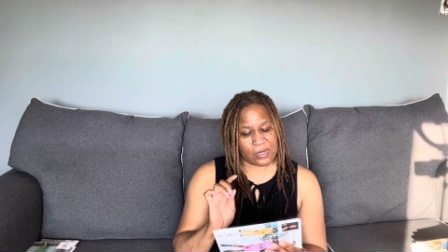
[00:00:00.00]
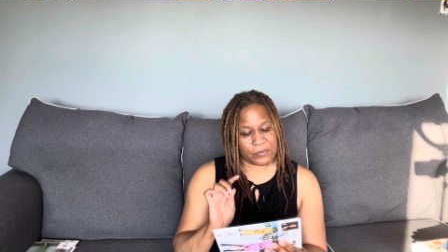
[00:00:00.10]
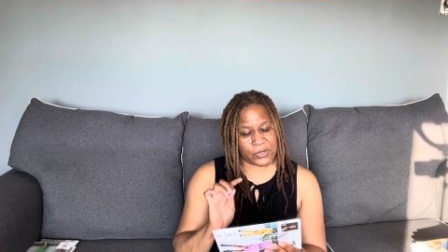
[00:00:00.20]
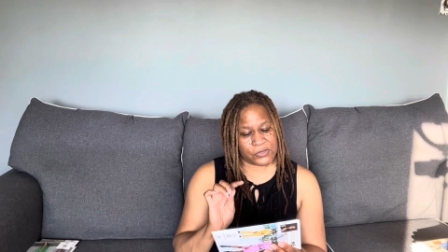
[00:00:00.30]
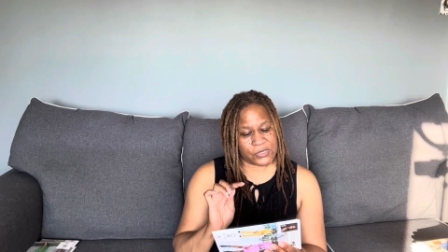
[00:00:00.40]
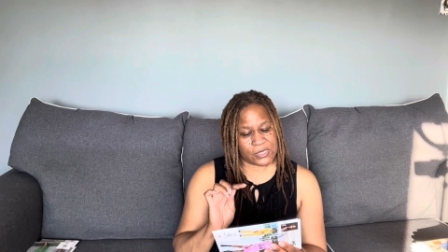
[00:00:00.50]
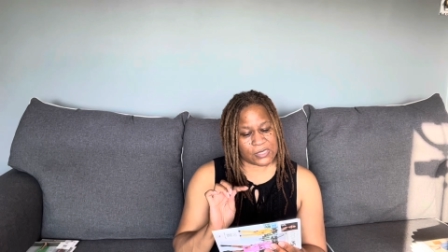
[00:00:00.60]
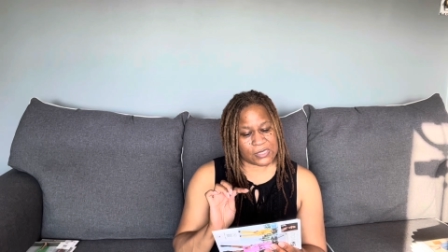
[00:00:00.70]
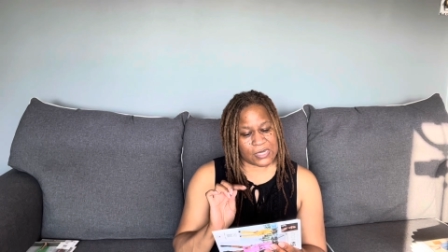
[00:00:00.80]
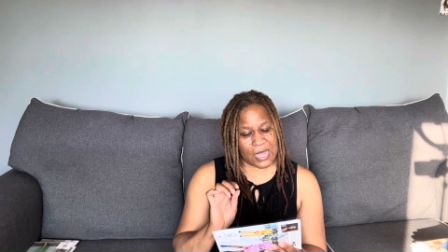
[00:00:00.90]

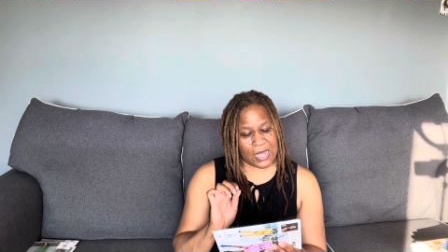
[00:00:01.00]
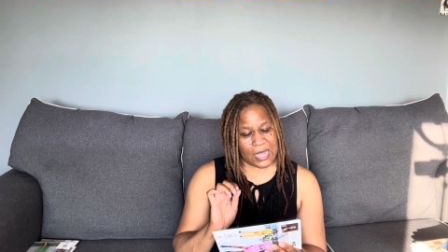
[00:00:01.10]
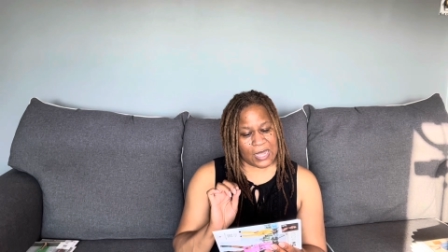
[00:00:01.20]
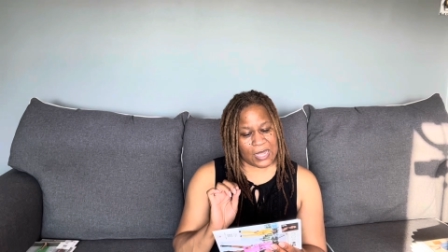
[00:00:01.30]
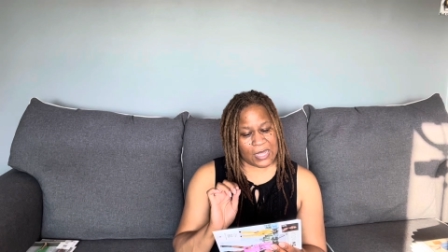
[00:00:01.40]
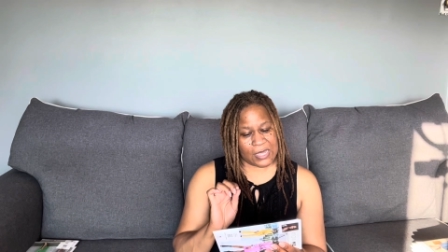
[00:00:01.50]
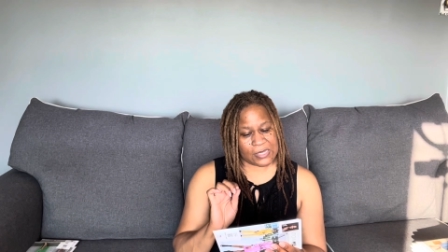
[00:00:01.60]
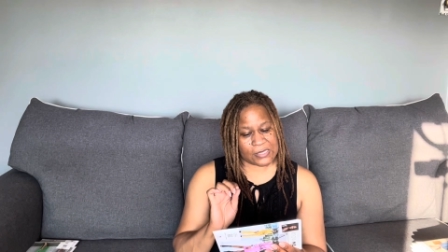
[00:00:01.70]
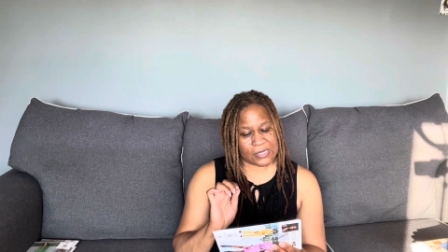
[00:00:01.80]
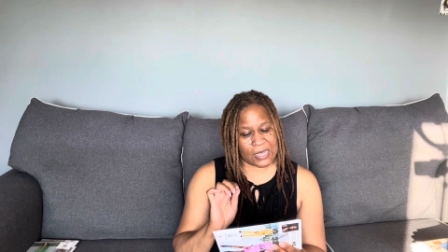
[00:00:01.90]
purchase
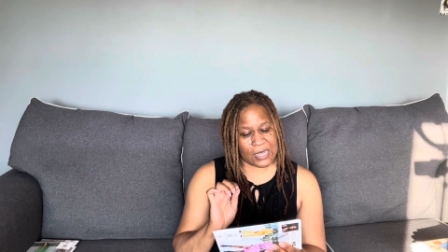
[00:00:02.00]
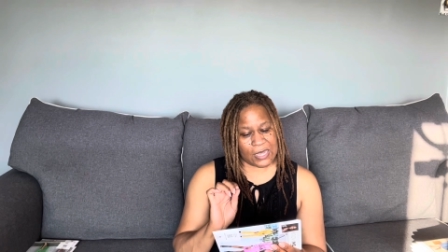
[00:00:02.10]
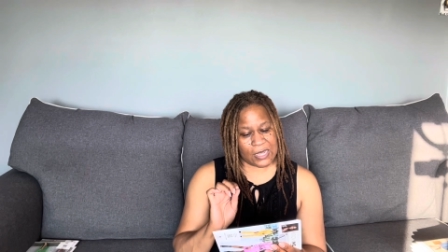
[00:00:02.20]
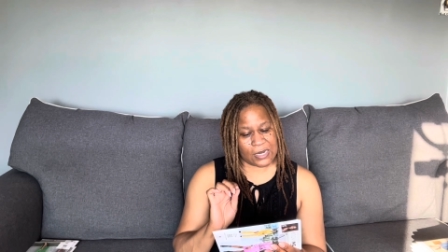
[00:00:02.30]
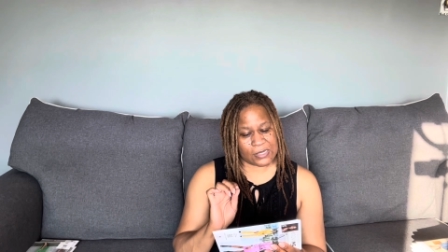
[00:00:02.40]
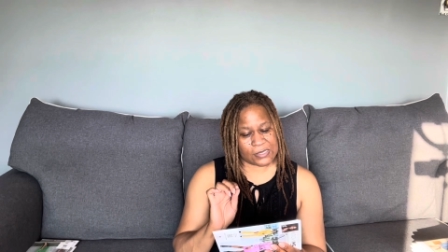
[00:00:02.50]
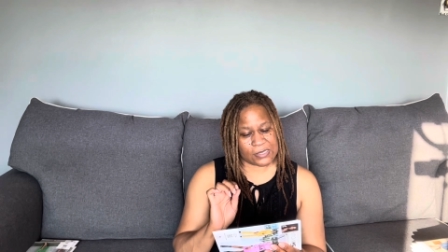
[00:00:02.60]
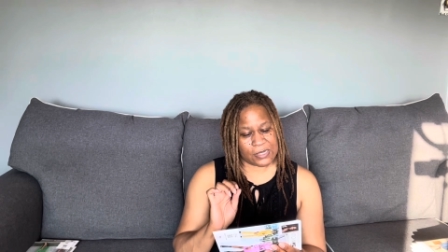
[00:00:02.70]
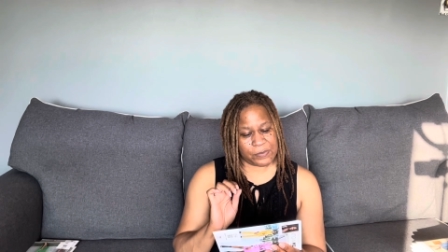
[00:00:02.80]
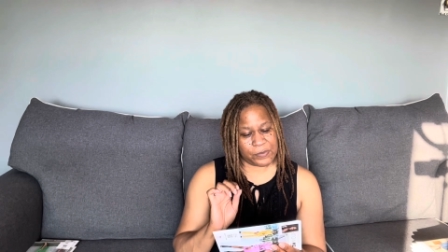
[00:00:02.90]
ties and a
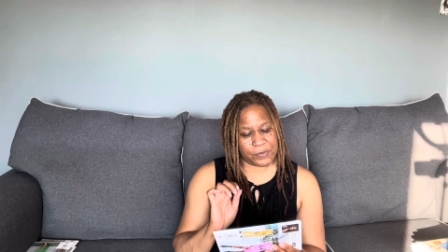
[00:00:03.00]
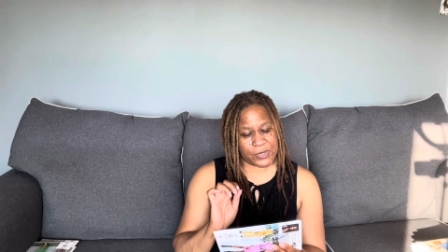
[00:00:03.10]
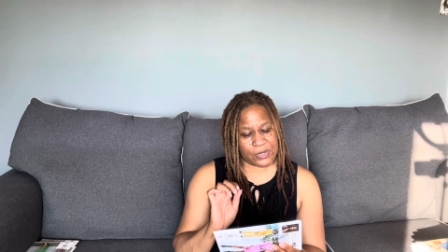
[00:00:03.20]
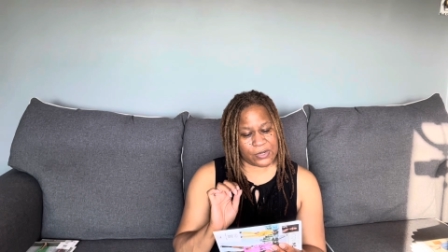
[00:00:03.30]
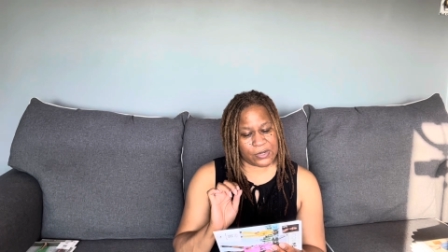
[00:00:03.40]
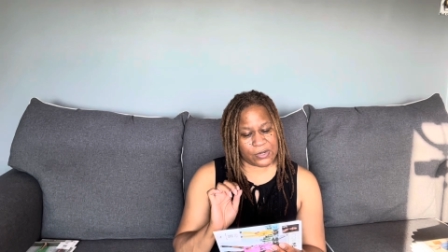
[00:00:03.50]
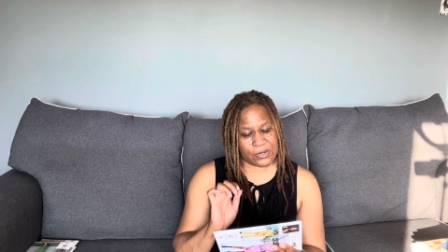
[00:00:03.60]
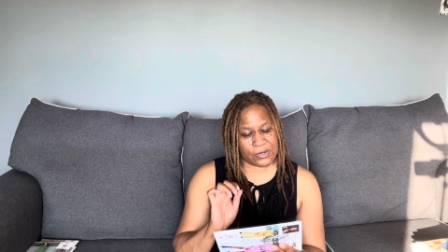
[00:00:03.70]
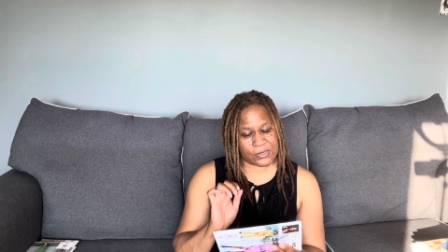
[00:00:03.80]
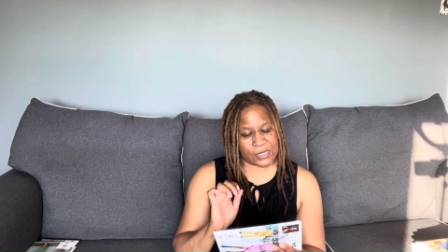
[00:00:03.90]

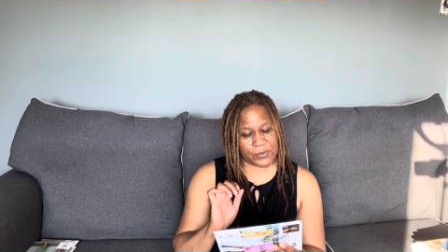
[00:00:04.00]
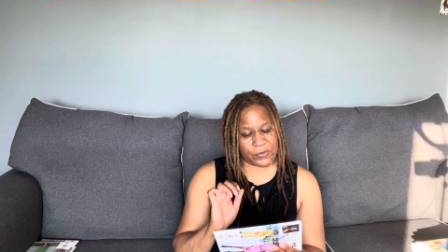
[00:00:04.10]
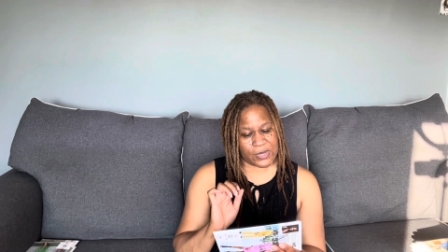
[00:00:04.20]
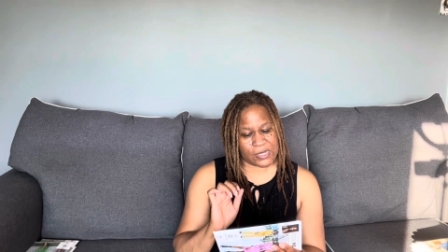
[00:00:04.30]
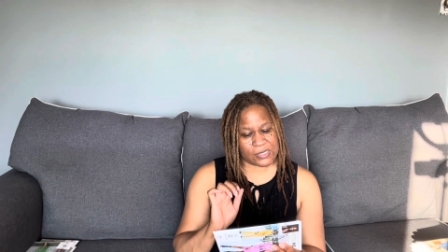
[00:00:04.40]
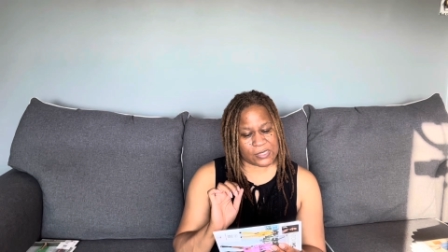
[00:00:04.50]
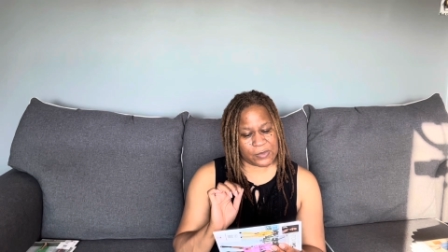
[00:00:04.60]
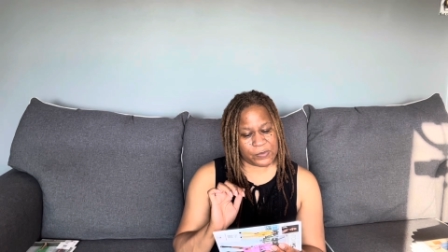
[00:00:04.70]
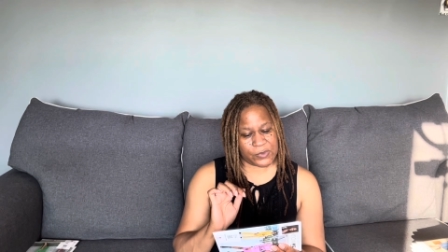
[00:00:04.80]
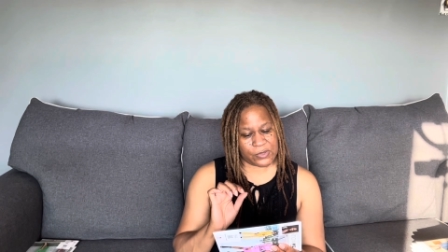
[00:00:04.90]
zipper, separating
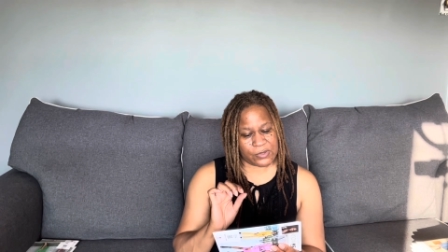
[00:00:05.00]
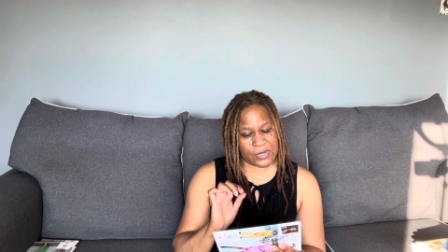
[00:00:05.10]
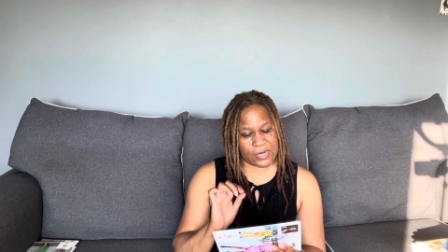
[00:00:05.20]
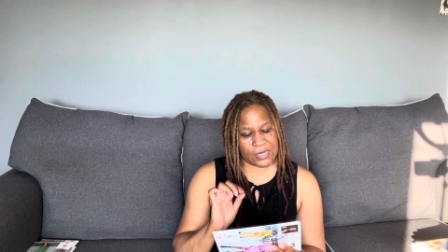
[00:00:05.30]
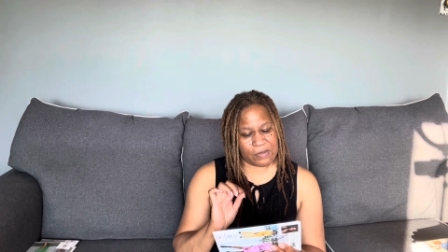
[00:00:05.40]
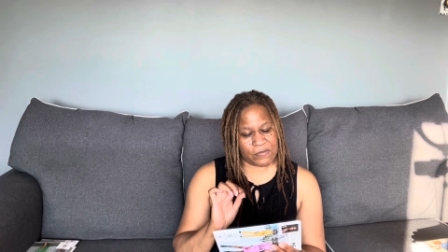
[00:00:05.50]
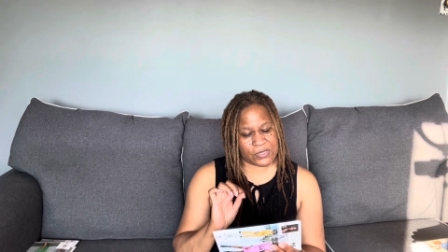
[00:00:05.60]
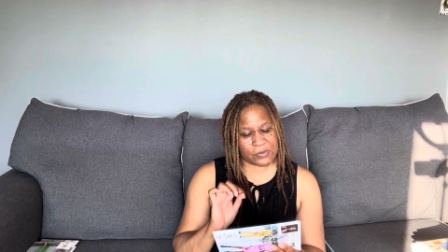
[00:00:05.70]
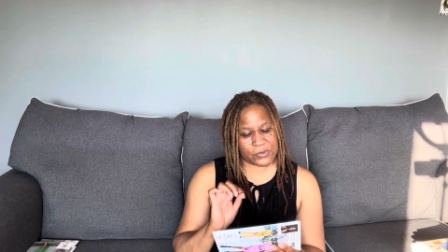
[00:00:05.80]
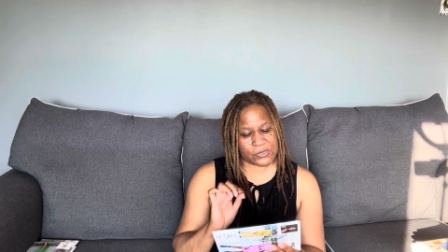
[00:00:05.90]
zipper and an
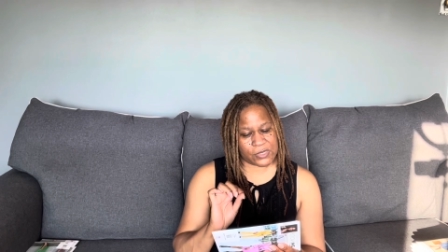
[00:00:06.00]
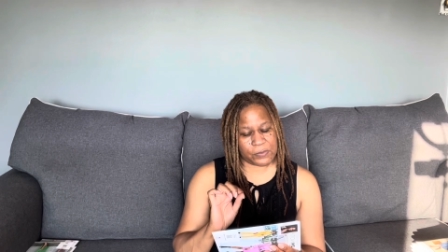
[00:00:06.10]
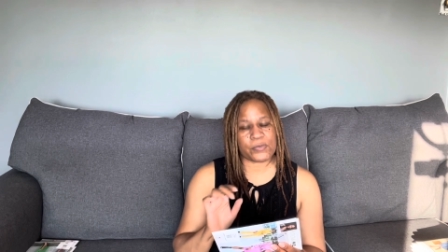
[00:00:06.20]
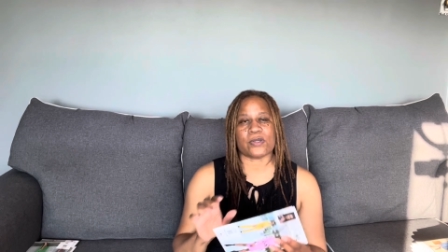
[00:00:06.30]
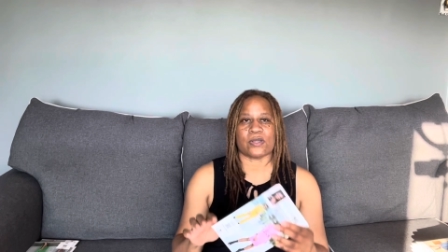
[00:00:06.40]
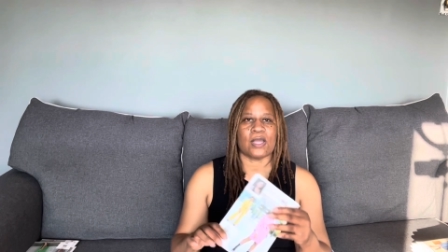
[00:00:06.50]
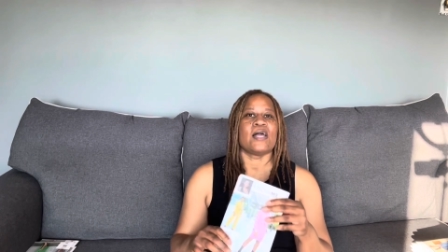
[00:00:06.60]
invisible zipper.